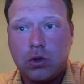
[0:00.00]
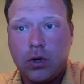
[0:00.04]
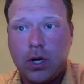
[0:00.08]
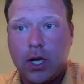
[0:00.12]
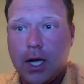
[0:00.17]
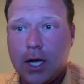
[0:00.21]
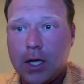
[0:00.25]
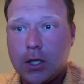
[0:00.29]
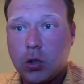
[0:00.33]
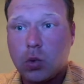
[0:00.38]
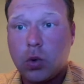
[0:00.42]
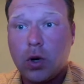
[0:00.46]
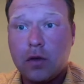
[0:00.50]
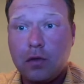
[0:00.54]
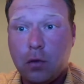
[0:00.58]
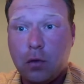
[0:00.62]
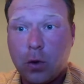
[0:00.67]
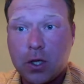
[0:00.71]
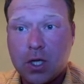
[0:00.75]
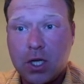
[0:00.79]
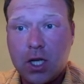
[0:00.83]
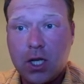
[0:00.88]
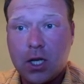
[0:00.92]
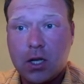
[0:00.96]

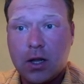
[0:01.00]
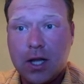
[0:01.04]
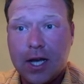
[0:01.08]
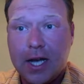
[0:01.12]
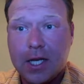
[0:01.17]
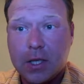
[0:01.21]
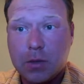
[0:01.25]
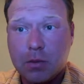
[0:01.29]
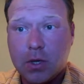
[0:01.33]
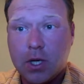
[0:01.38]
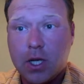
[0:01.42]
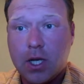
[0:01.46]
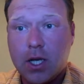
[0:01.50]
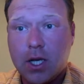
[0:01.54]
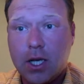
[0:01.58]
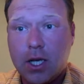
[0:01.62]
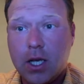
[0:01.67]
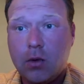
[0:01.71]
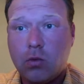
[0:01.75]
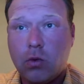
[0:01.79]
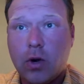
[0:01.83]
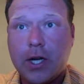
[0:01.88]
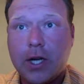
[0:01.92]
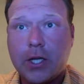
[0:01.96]
2014 class, but he
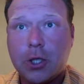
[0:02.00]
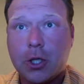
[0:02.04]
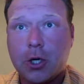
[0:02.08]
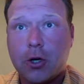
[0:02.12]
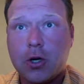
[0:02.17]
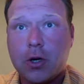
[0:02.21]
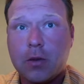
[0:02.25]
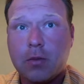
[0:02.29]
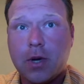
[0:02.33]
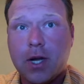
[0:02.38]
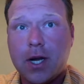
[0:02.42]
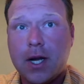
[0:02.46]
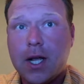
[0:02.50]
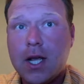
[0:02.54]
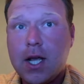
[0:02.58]
redshirted. But